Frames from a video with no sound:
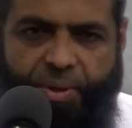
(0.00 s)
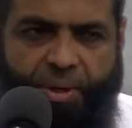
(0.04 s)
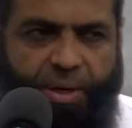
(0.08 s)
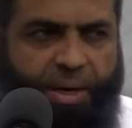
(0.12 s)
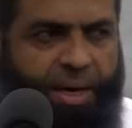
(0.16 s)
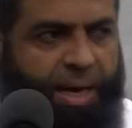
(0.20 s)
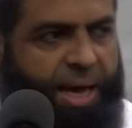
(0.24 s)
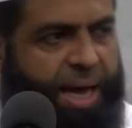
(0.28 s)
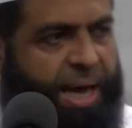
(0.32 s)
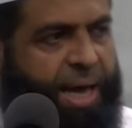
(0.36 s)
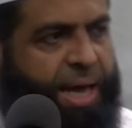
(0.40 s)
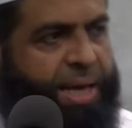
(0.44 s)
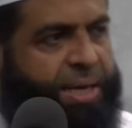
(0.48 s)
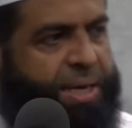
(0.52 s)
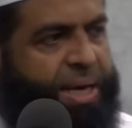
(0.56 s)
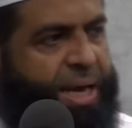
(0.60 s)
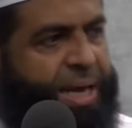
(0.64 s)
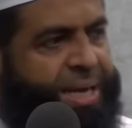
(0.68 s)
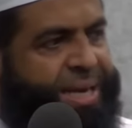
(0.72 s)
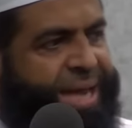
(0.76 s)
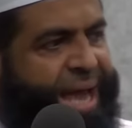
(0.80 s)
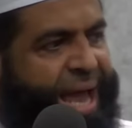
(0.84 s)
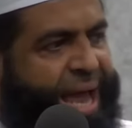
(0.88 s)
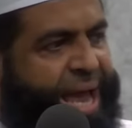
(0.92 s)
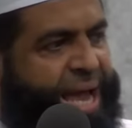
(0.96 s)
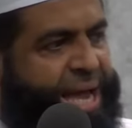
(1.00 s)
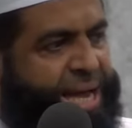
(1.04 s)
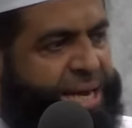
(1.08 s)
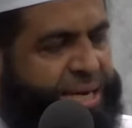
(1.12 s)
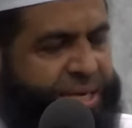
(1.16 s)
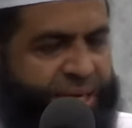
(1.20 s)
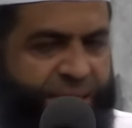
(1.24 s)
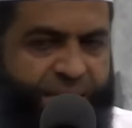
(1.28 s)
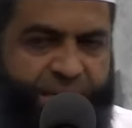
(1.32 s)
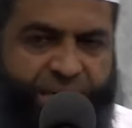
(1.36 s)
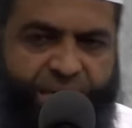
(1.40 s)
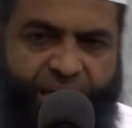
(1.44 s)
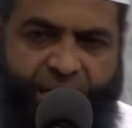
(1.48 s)
And in
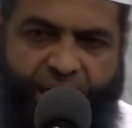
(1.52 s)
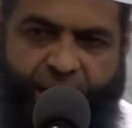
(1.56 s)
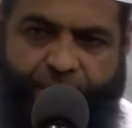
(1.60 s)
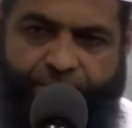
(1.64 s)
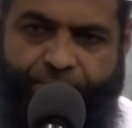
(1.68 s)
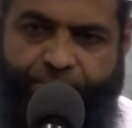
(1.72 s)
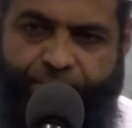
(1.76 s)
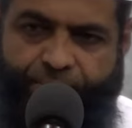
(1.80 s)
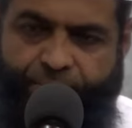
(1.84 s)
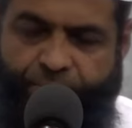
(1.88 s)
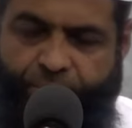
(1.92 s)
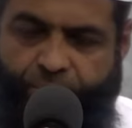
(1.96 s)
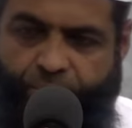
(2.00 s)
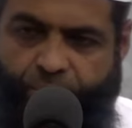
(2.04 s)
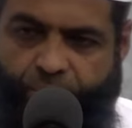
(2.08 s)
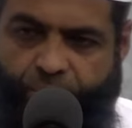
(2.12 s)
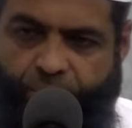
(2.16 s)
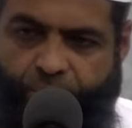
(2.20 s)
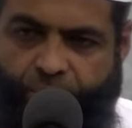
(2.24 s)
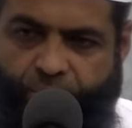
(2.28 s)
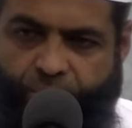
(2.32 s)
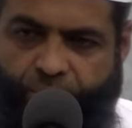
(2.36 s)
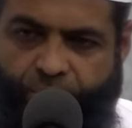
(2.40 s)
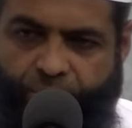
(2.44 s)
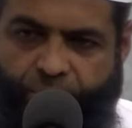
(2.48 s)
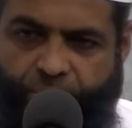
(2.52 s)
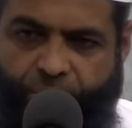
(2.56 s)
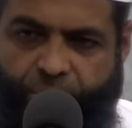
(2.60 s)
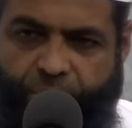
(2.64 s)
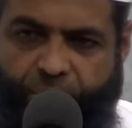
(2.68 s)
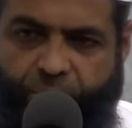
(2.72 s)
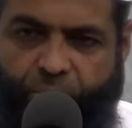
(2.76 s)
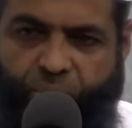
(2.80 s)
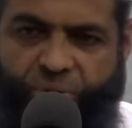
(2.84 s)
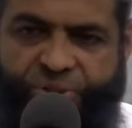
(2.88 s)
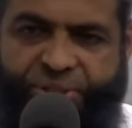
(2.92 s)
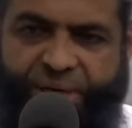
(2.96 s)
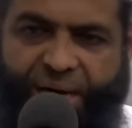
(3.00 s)
aiding him,
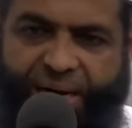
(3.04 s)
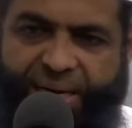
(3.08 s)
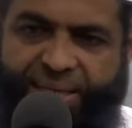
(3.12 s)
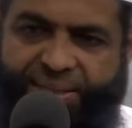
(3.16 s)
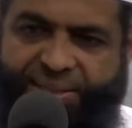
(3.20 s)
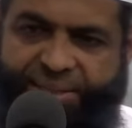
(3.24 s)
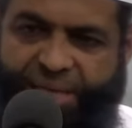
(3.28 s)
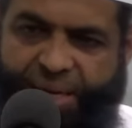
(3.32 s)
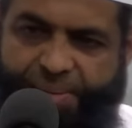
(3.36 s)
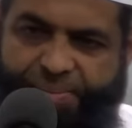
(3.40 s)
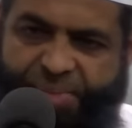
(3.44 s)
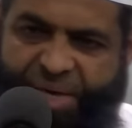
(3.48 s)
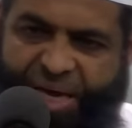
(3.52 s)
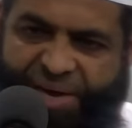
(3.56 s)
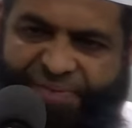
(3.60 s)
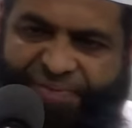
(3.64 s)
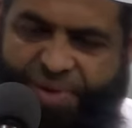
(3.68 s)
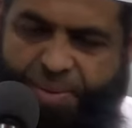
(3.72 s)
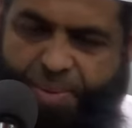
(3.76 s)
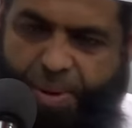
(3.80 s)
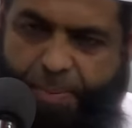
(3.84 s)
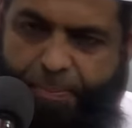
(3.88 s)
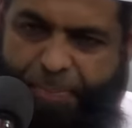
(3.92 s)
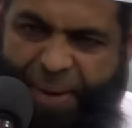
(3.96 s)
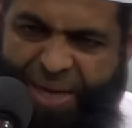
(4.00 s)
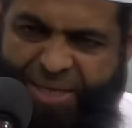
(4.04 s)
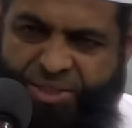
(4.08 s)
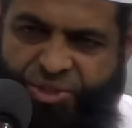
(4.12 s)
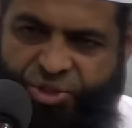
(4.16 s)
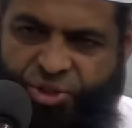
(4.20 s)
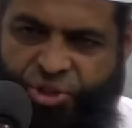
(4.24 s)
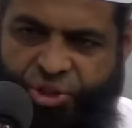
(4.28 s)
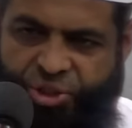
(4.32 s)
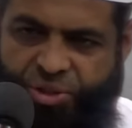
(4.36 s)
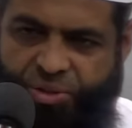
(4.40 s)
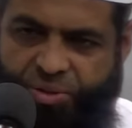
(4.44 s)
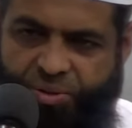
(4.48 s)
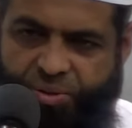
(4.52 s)
Musa alayhi salam gave him a
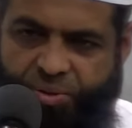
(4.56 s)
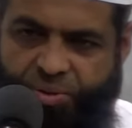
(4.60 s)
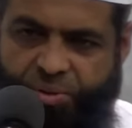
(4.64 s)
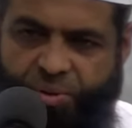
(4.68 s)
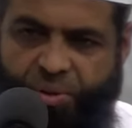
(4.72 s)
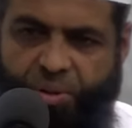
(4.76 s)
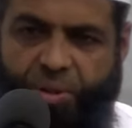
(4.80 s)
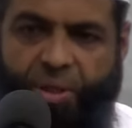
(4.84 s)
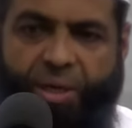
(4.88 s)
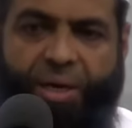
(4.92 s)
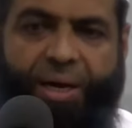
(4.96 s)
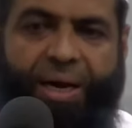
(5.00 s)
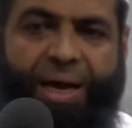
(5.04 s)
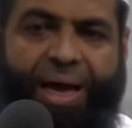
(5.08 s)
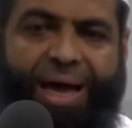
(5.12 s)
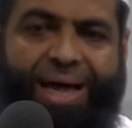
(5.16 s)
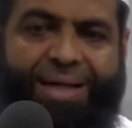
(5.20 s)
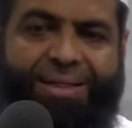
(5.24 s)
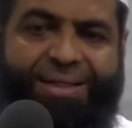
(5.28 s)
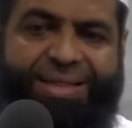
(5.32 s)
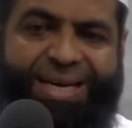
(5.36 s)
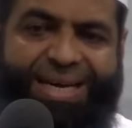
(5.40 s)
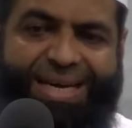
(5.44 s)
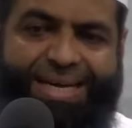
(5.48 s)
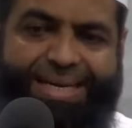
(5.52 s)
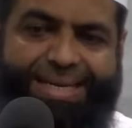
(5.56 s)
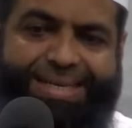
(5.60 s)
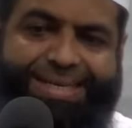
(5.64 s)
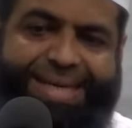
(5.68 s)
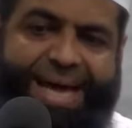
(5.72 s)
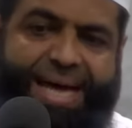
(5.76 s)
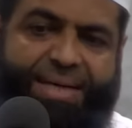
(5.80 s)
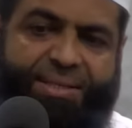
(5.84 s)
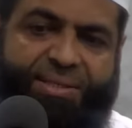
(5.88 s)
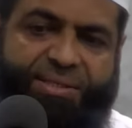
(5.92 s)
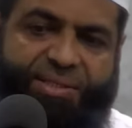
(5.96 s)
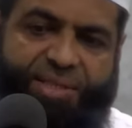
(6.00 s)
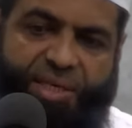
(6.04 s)
punch. And the
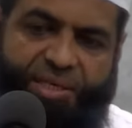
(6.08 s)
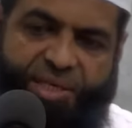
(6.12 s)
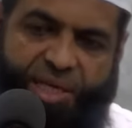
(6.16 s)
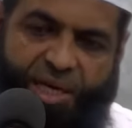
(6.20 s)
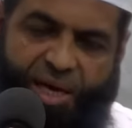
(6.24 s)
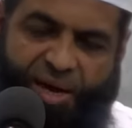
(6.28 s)
intensity